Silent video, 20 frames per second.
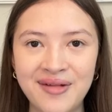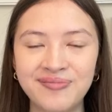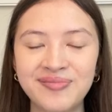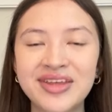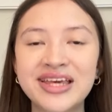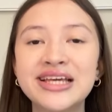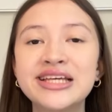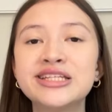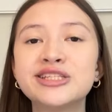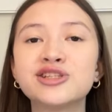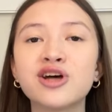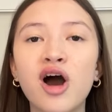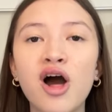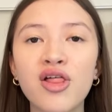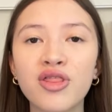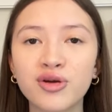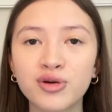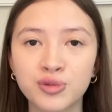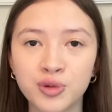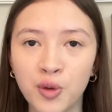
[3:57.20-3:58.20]
He saw
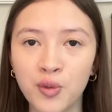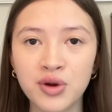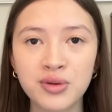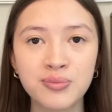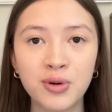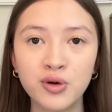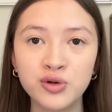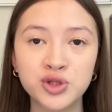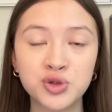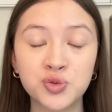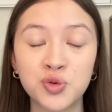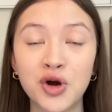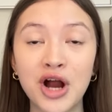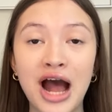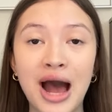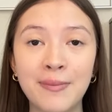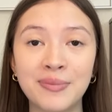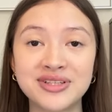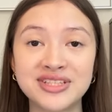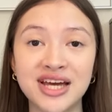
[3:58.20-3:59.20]
the growing post-war
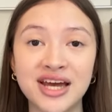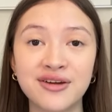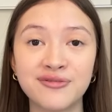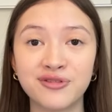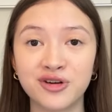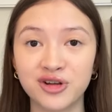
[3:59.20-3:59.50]
appetite for